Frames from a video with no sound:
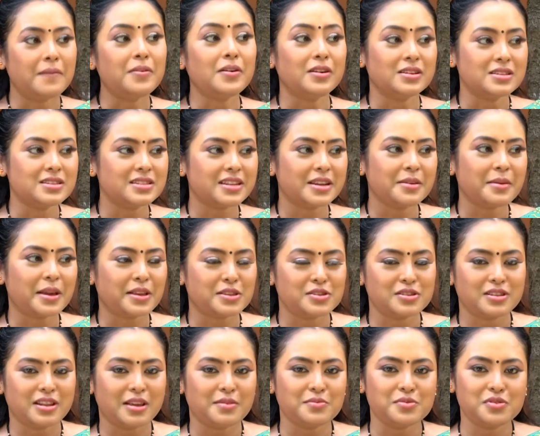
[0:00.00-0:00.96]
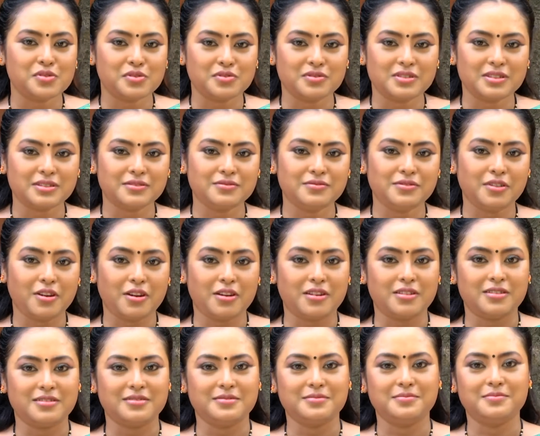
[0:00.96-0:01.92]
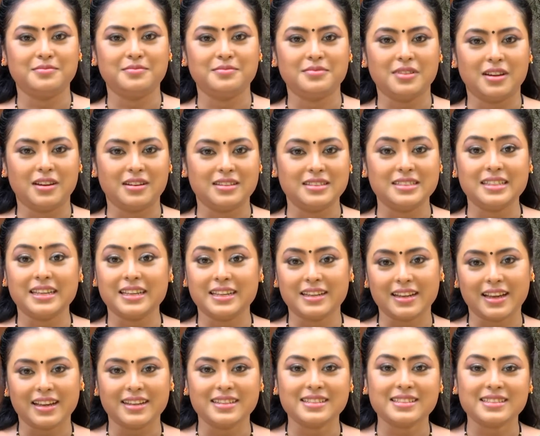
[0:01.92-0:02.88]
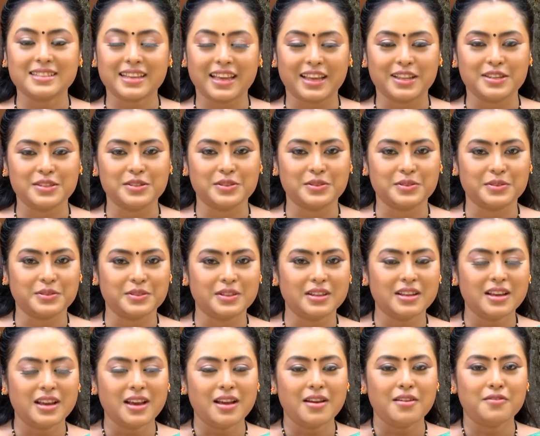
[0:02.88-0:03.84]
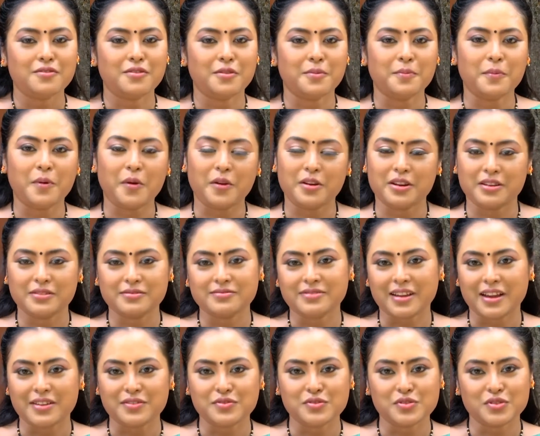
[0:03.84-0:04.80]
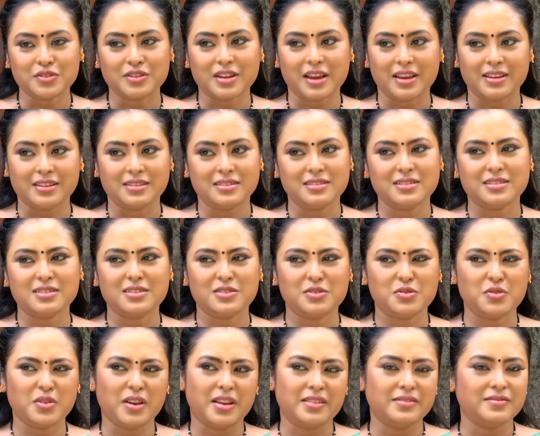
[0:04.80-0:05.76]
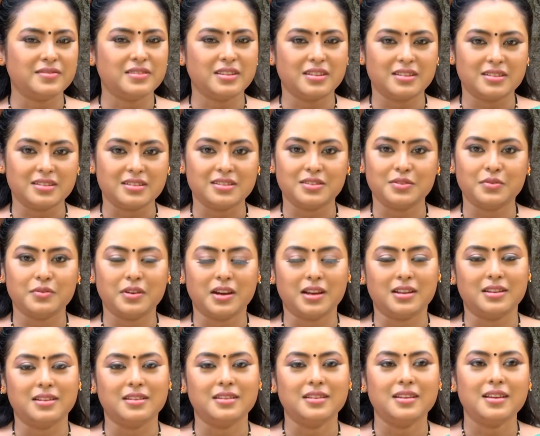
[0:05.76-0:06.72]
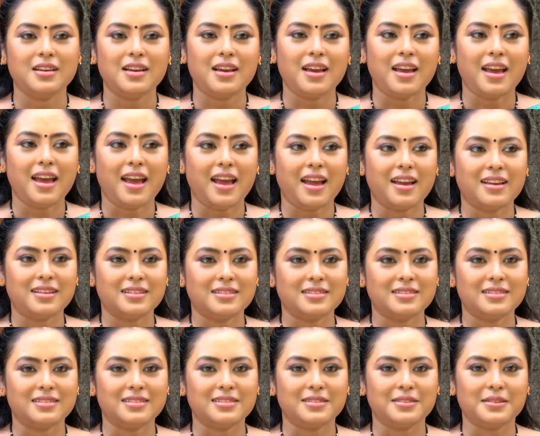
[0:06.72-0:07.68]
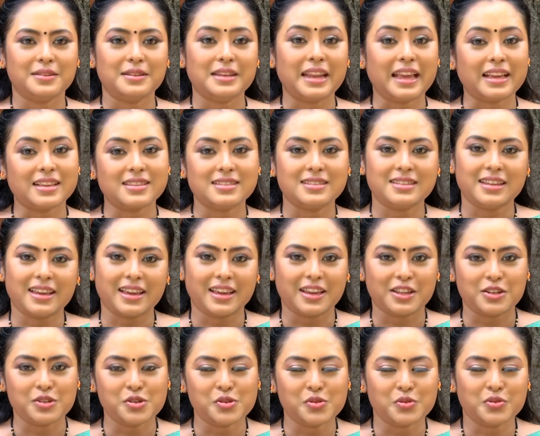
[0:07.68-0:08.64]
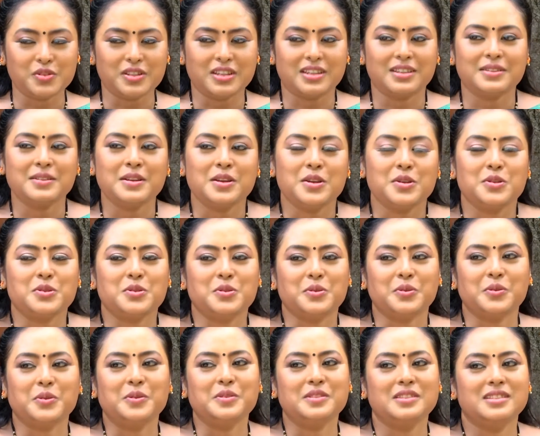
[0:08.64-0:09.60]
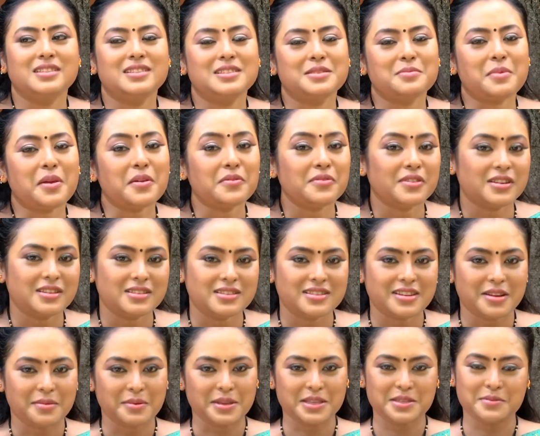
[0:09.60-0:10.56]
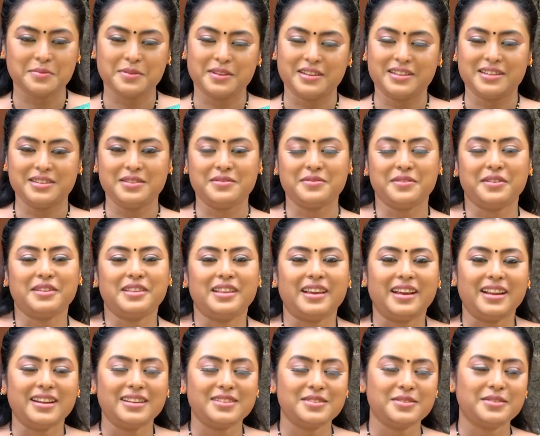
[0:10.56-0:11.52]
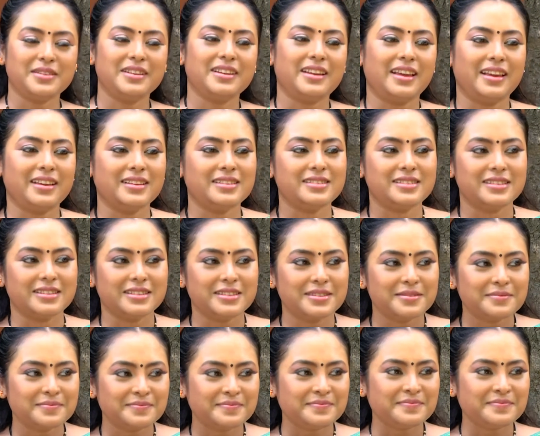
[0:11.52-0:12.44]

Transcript: First time actually I'm shooting for day night schedule from morning 5 to night 12:31, and next day again shooting. So this is my first time experience for that, so I liked it.